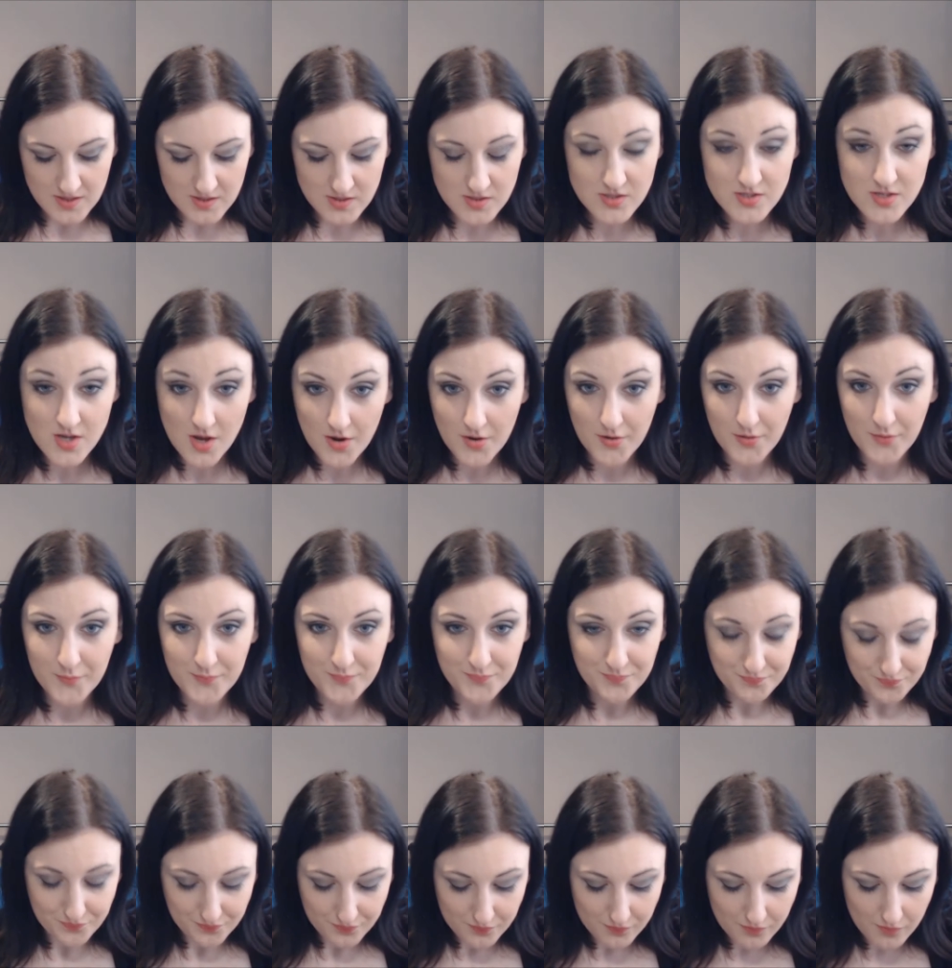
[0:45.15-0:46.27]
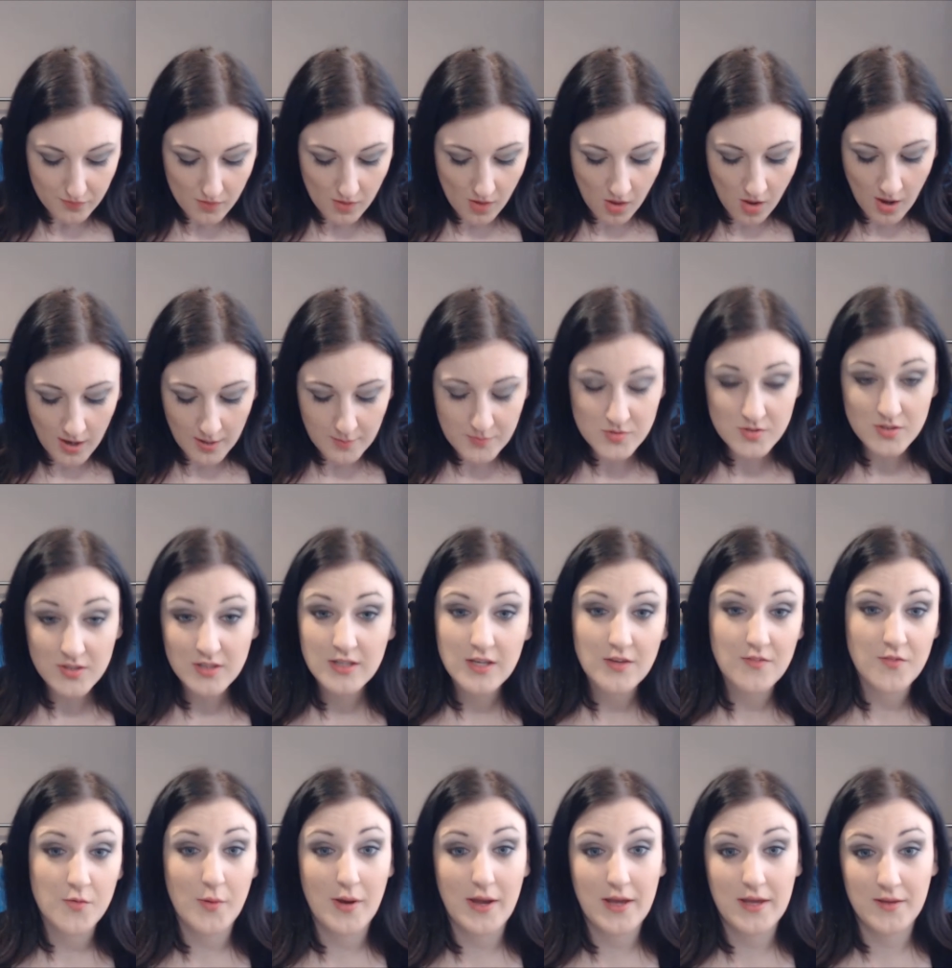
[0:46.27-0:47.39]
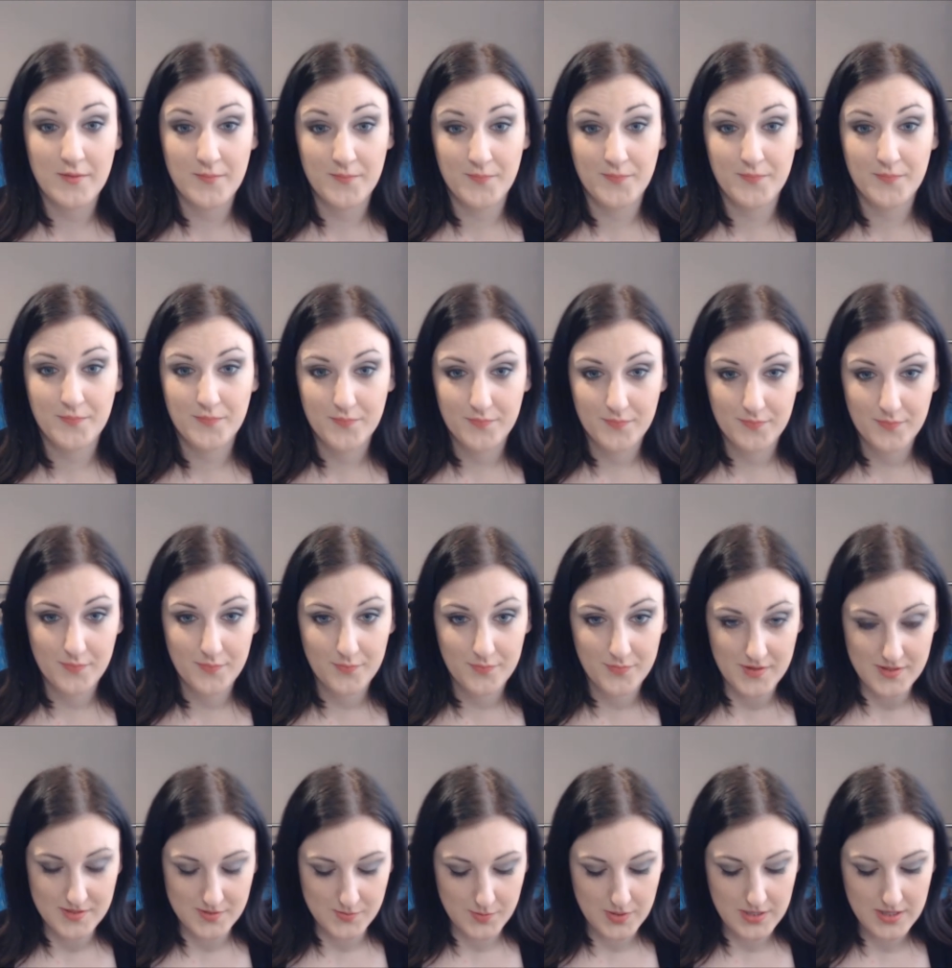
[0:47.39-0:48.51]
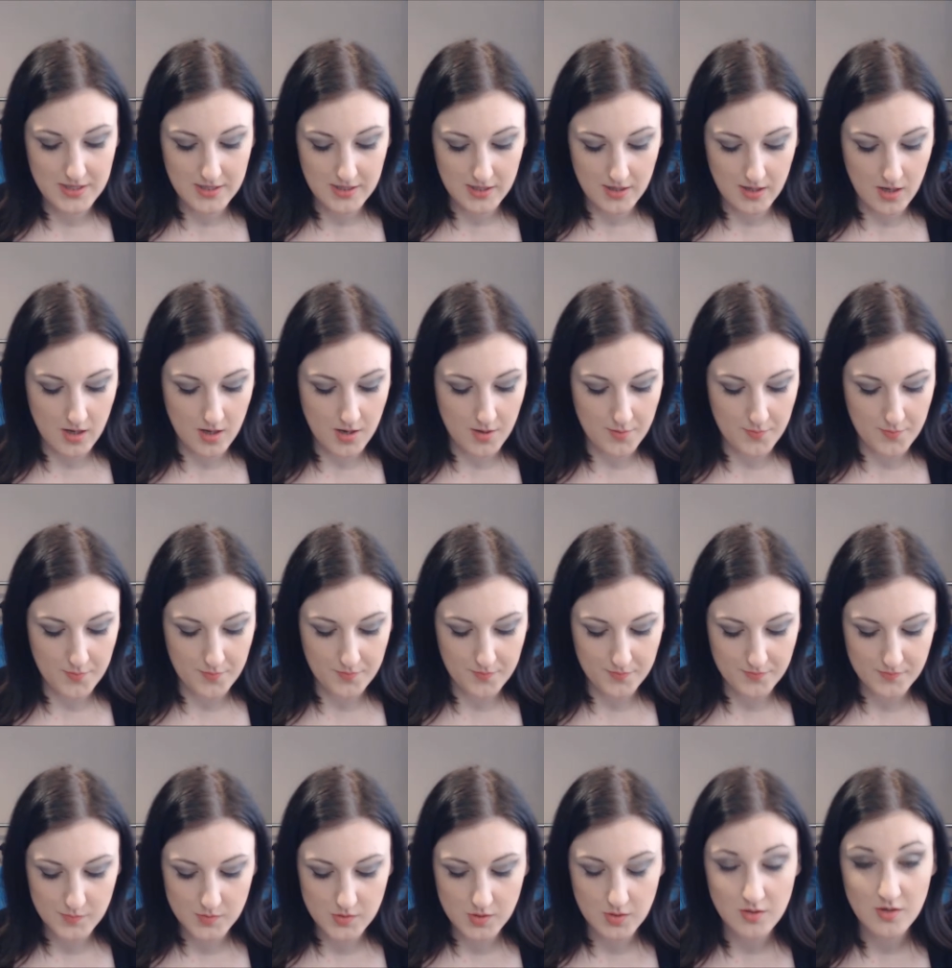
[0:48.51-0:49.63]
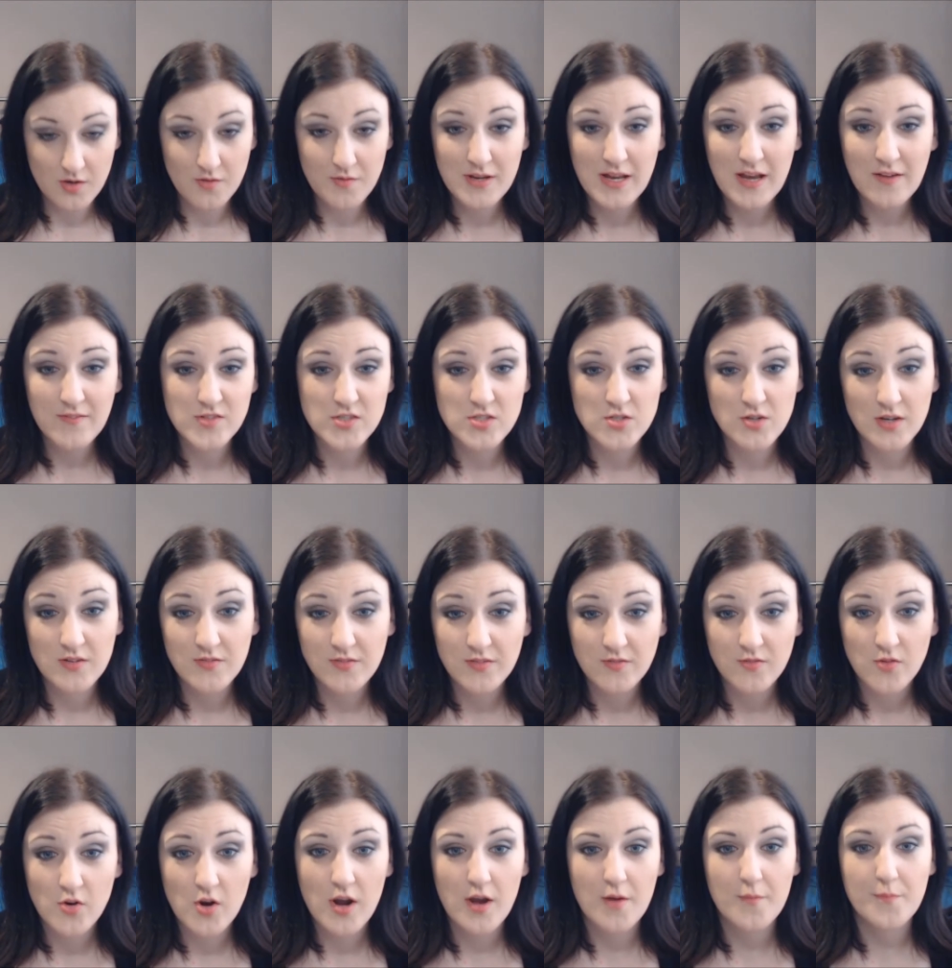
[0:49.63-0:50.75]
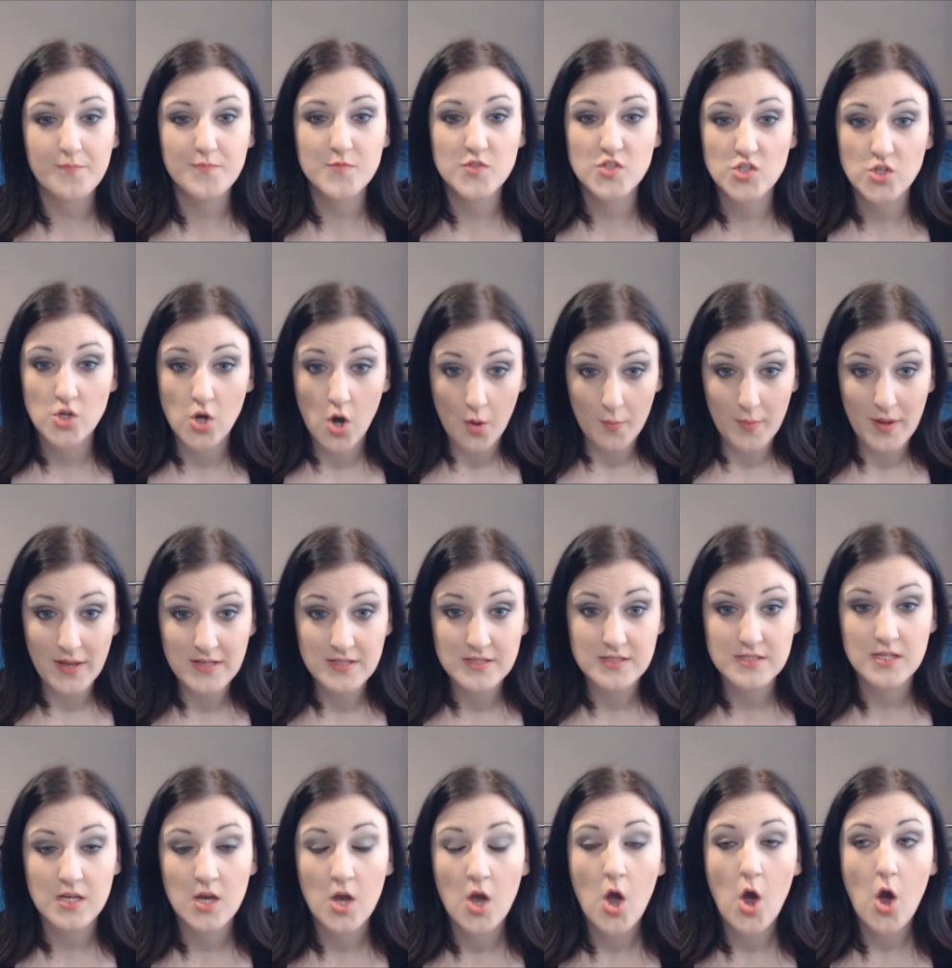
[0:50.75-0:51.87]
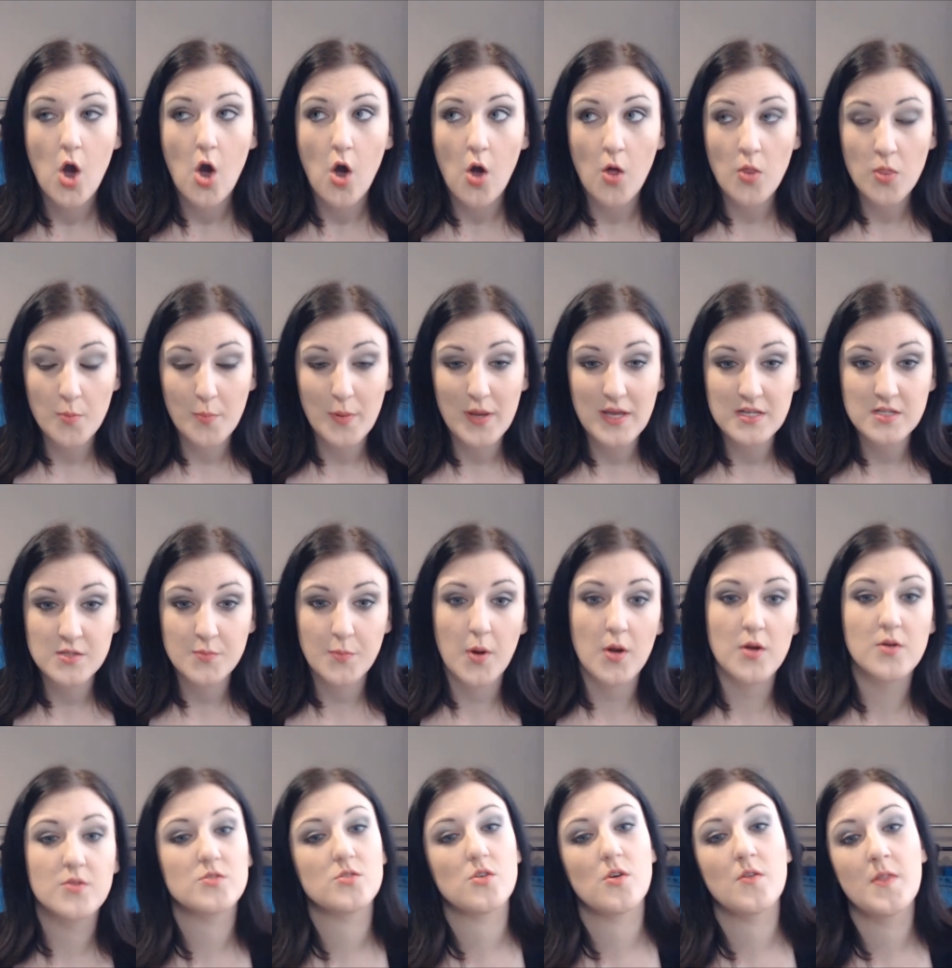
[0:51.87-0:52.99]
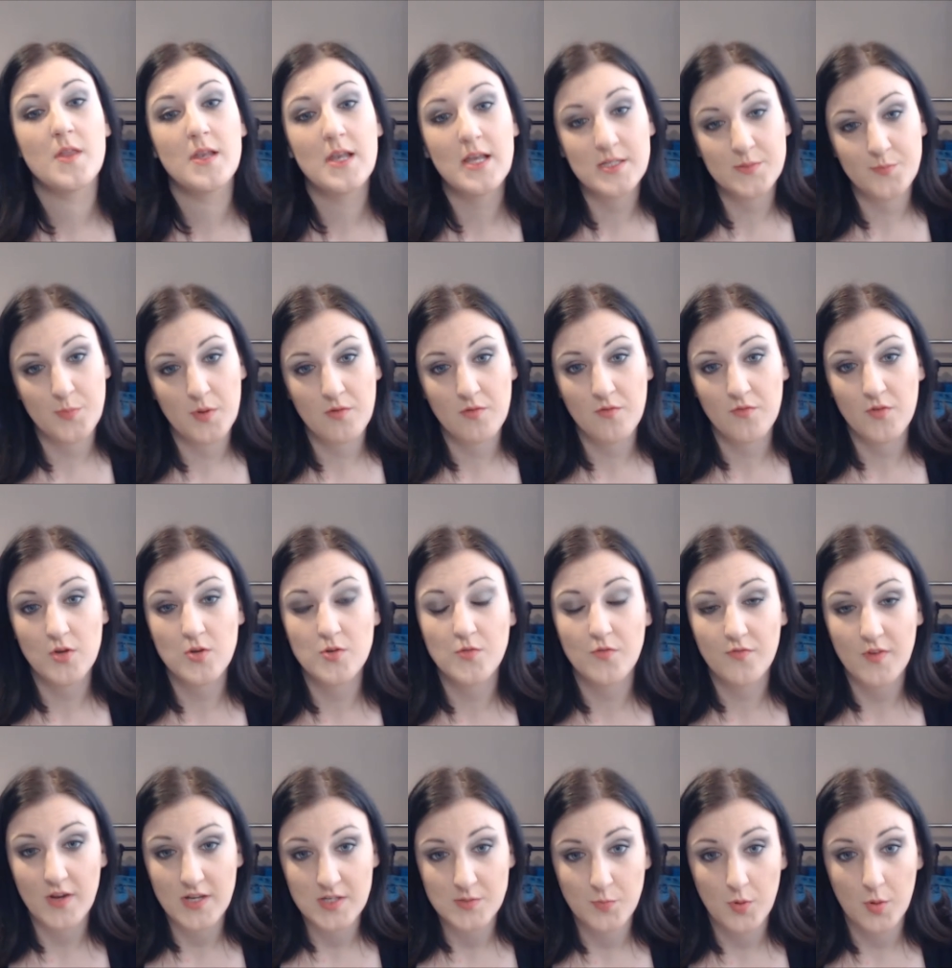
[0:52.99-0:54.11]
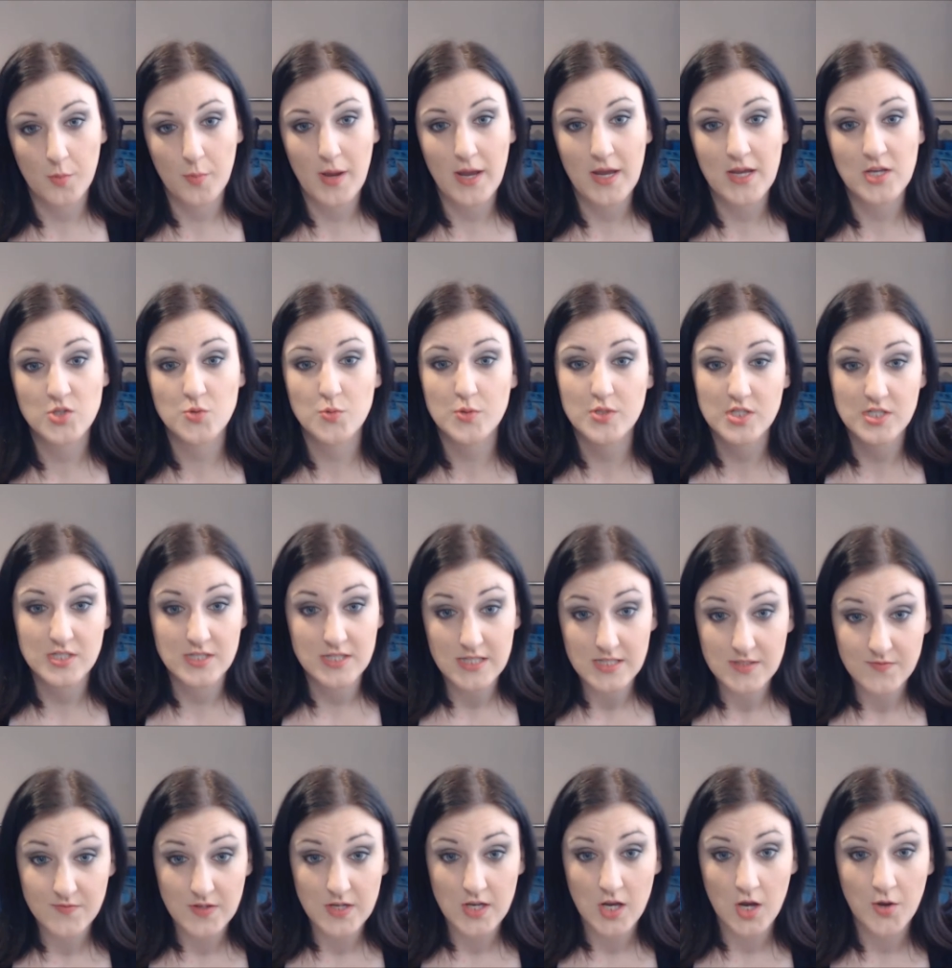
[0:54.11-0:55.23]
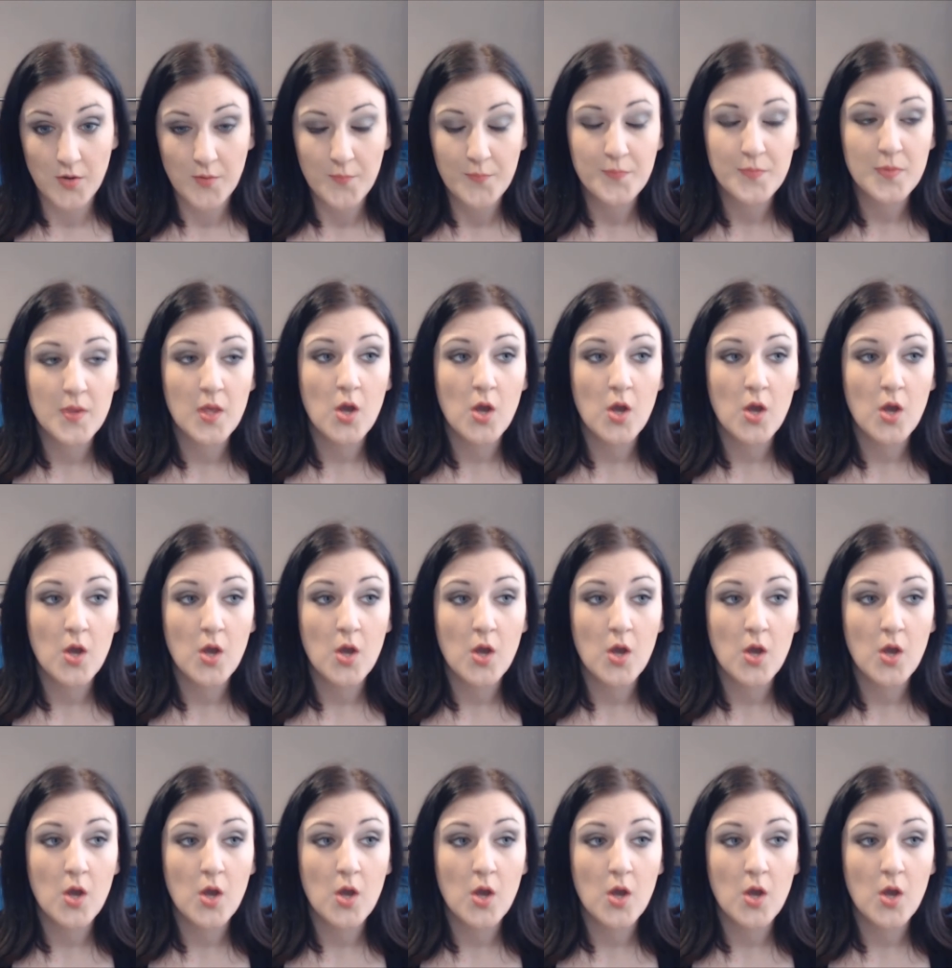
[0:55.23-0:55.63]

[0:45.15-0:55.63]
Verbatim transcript: So, I am doing a giveaway this week, um, so you don't really have to do anything for it, just comment on the pinned post on the LESBIreviewed Facebook page, which is this video,